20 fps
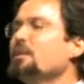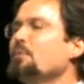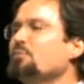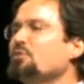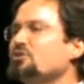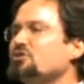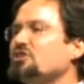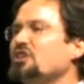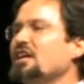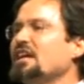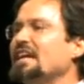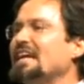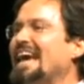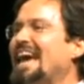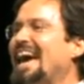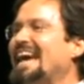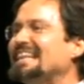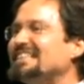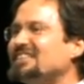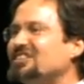Liberty
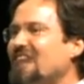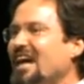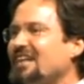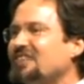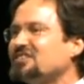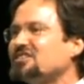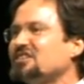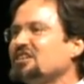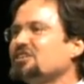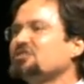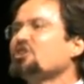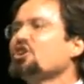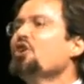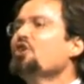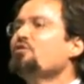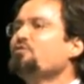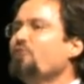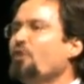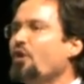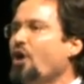and justice
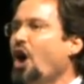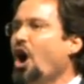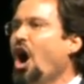for